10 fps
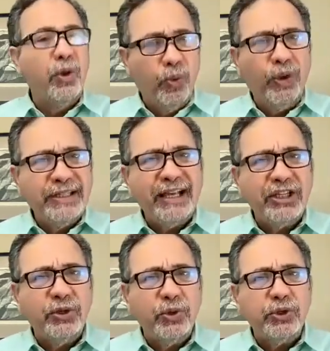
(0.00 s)
Was x
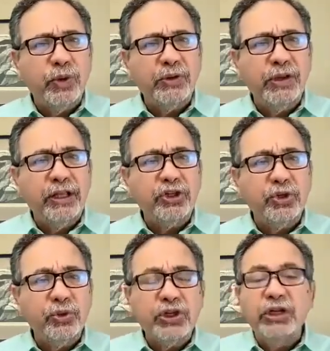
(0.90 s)
equals 1 really a
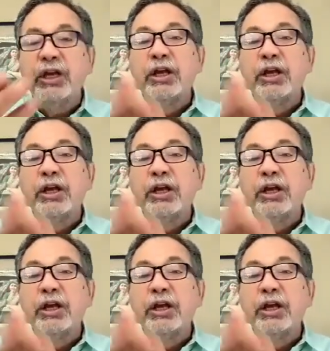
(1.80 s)
solution?